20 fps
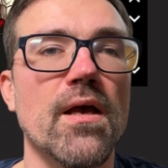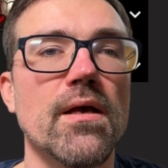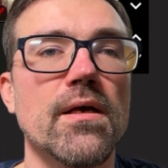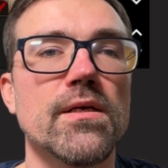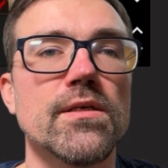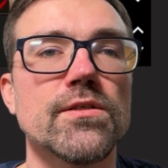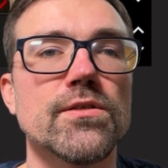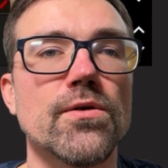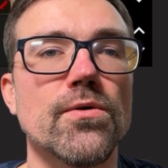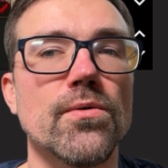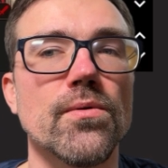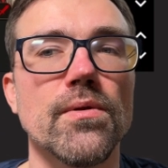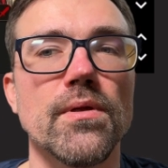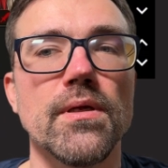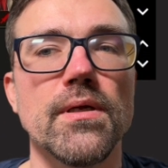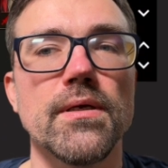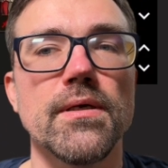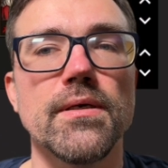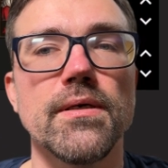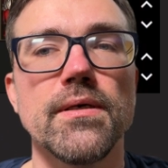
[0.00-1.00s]
So
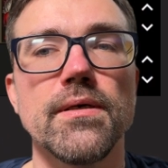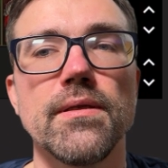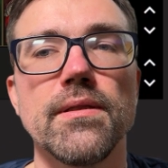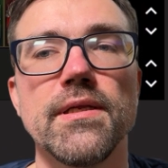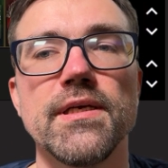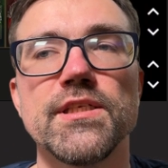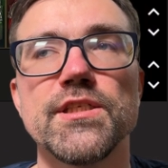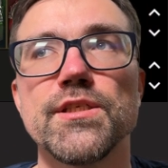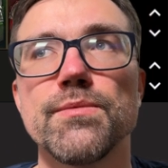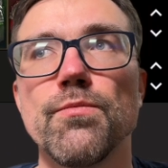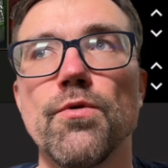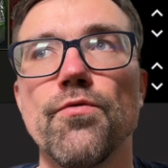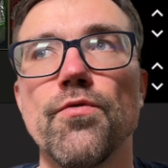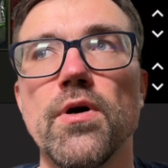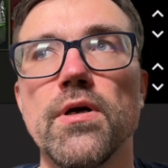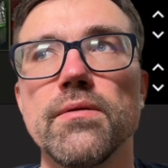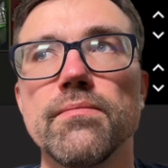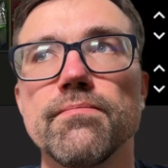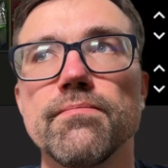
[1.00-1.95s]
let's move on.